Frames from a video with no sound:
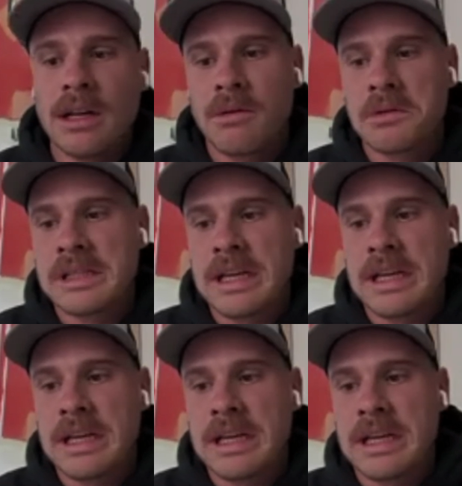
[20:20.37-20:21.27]
There wasn't
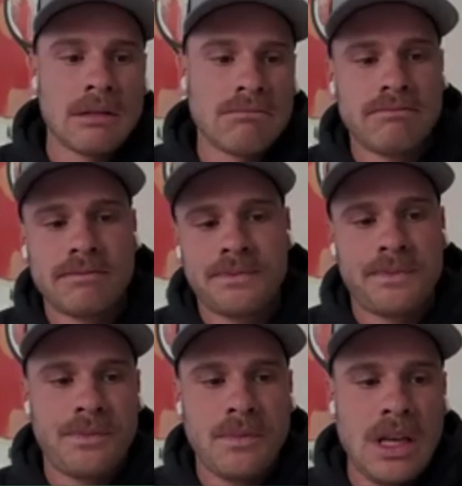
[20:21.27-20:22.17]
anything,
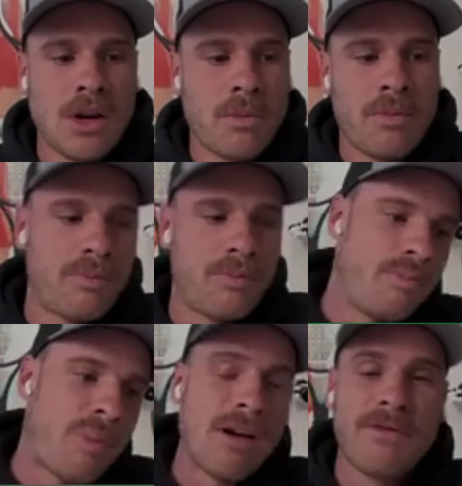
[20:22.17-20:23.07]
you know,
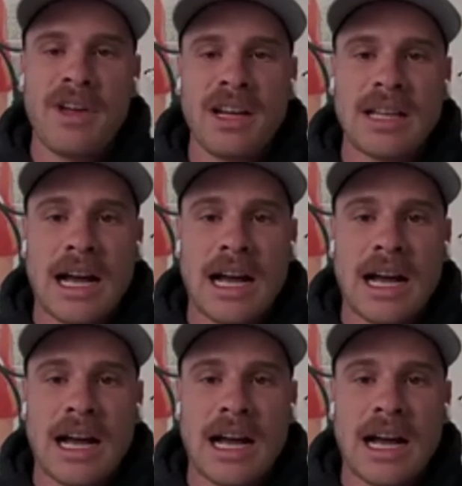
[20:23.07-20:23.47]
perfect.